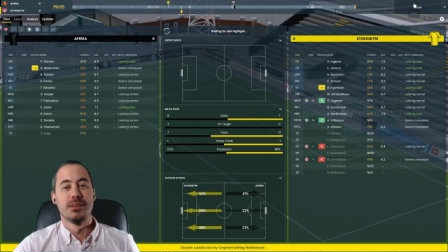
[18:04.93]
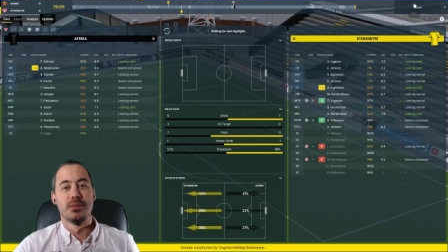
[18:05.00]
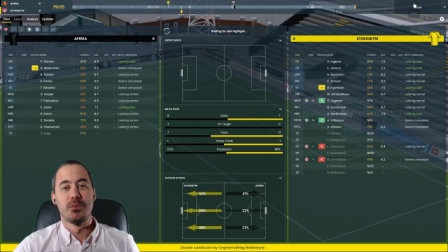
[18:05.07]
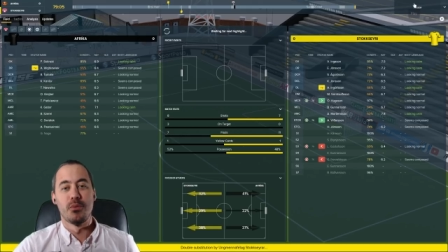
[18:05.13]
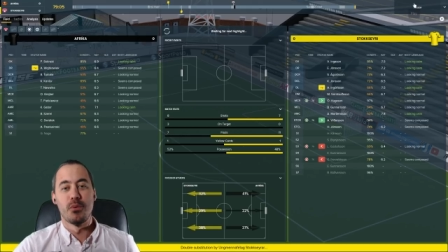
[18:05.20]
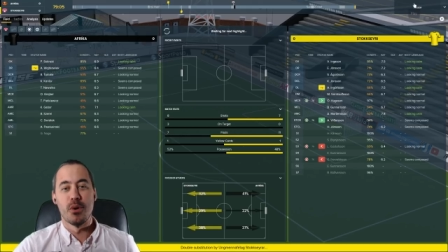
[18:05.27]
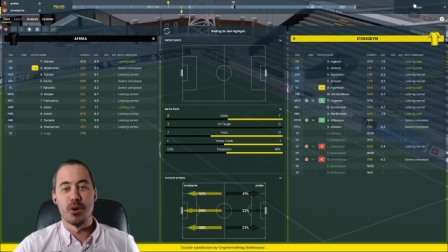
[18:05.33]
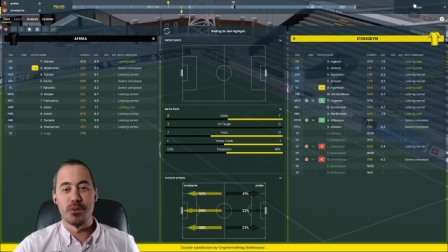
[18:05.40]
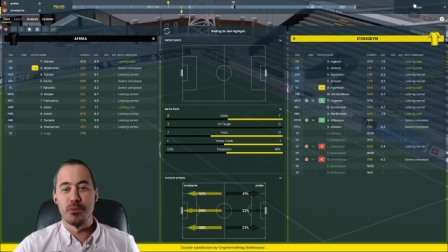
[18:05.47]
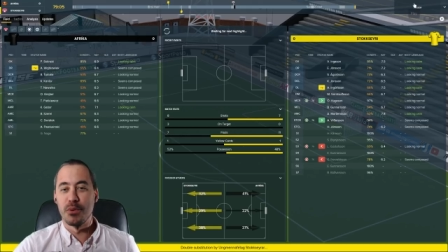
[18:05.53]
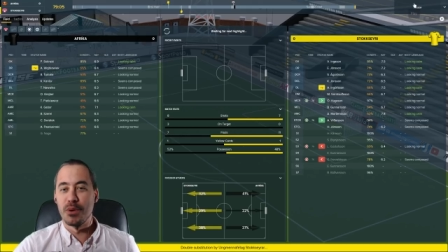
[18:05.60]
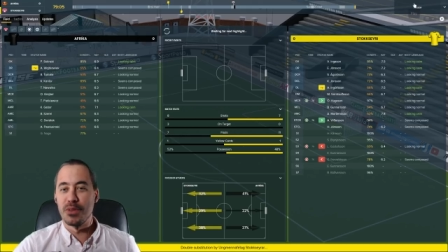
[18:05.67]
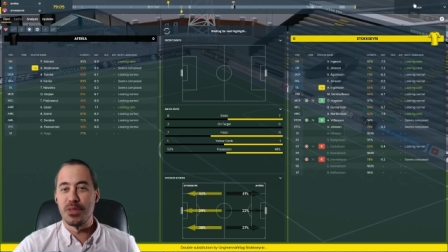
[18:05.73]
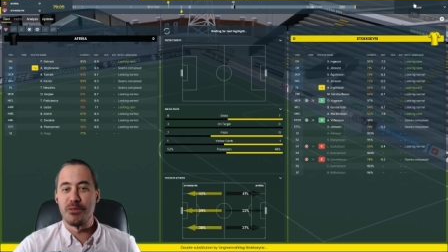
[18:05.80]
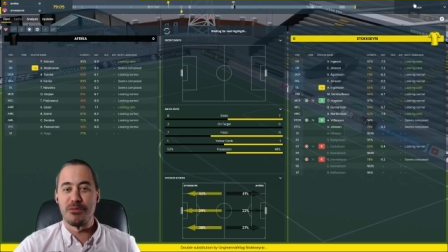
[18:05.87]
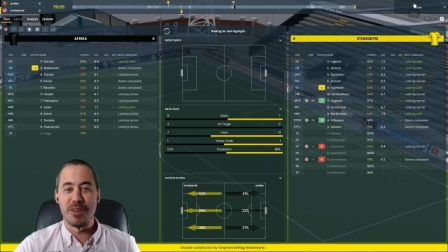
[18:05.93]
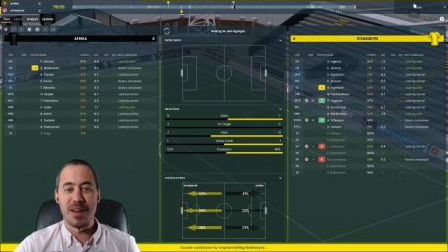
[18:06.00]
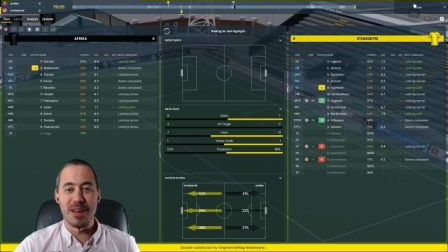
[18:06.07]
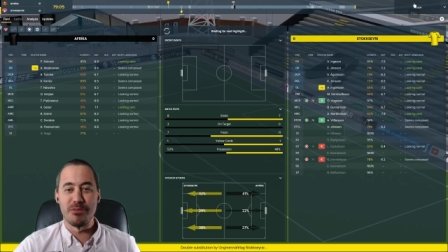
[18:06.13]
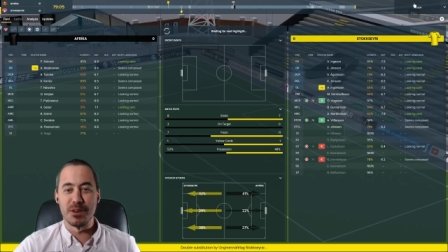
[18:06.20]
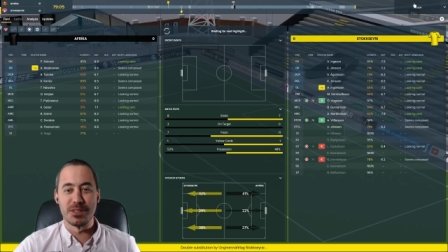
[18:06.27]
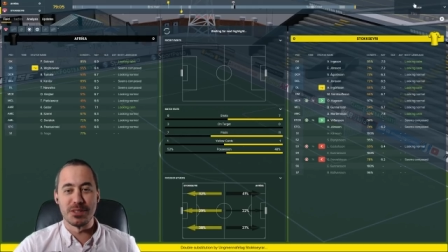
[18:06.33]
We're we're the
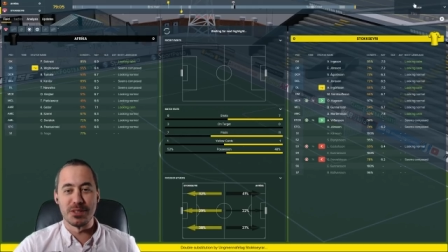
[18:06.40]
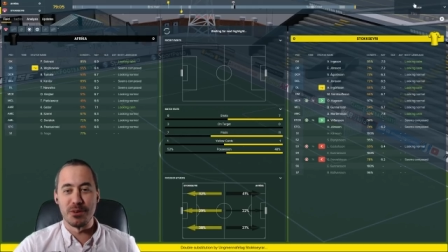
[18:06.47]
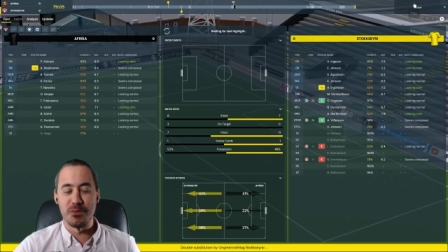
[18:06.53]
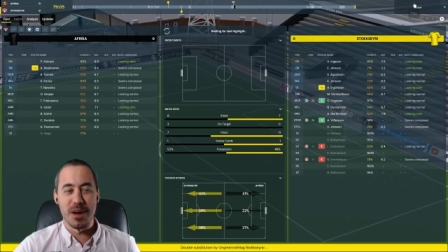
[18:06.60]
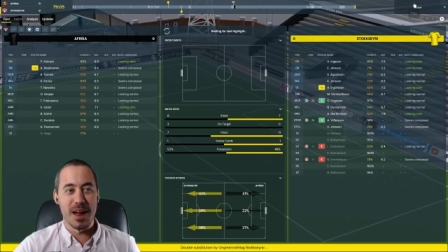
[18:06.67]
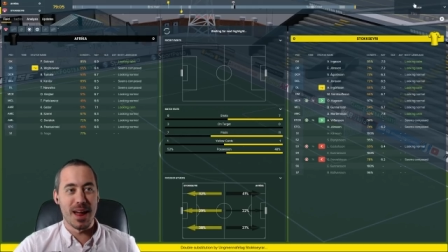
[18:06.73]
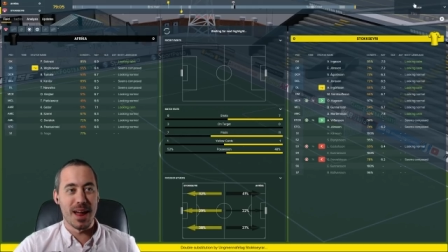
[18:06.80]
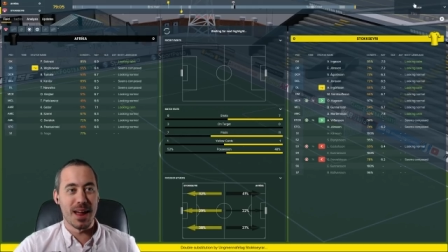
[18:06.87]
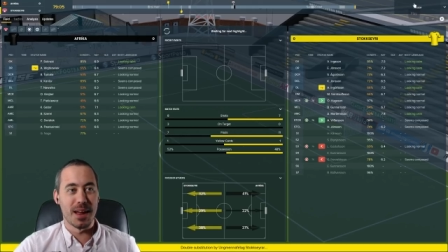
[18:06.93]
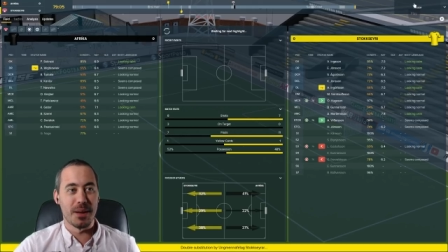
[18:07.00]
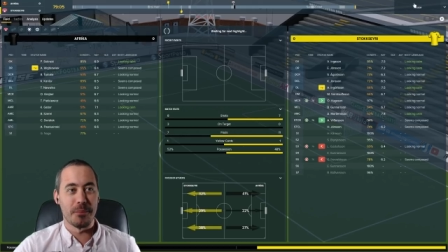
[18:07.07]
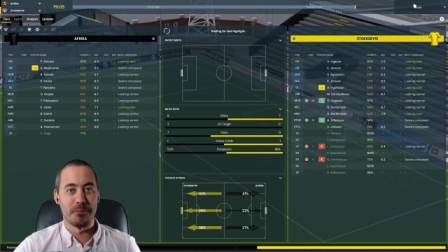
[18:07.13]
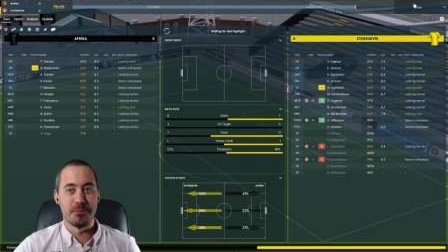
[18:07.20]
favorites away.